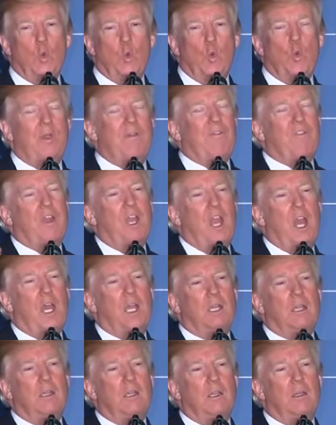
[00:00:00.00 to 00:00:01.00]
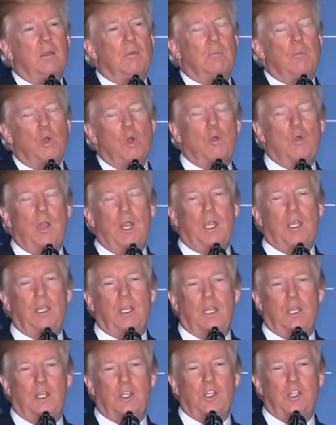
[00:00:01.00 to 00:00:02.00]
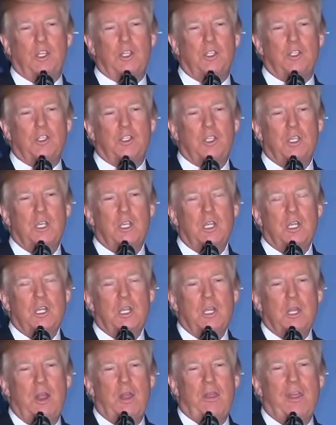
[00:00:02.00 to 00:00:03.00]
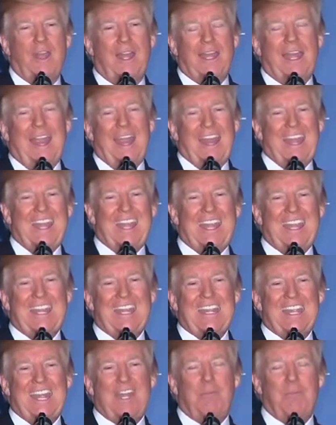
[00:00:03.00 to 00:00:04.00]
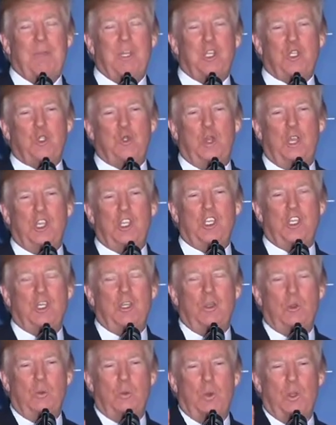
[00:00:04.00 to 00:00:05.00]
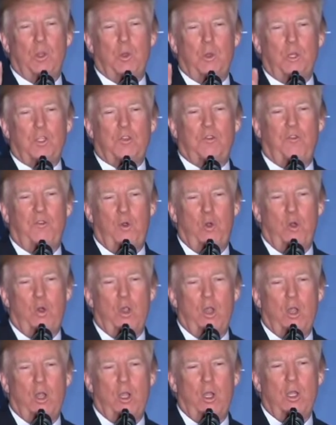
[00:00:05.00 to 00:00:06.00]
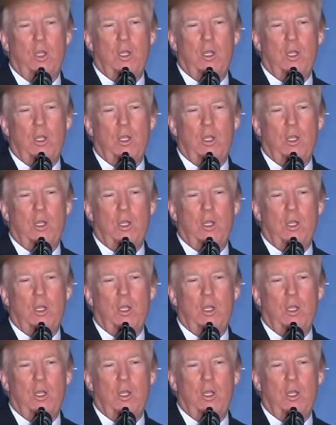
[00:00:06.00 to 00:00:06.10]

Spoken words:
we've cut more regulations than any administration, whether it's 4